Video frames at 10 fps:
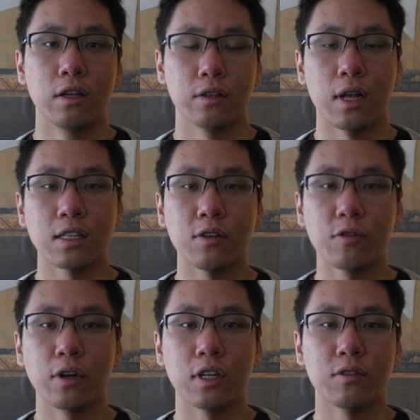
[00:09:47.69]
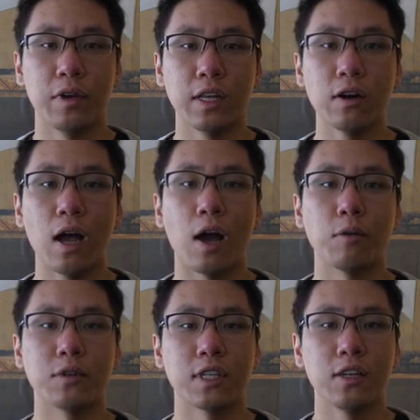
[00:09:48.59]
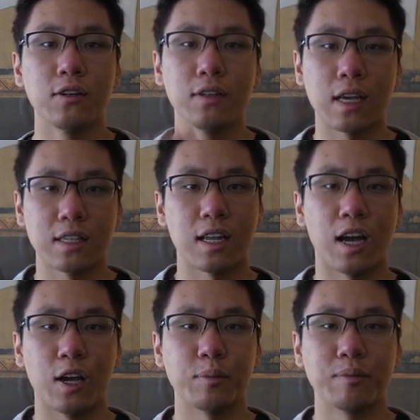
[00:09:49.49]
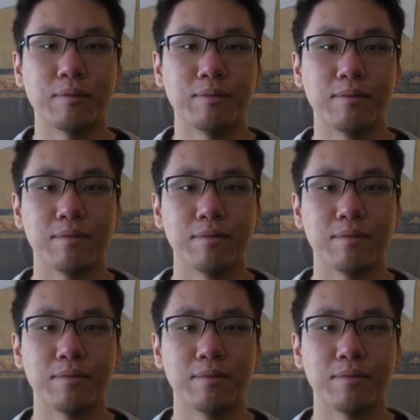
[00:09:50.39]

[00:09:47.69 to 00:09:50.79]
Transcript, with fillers: So that's it for this video, and we'll see you next time.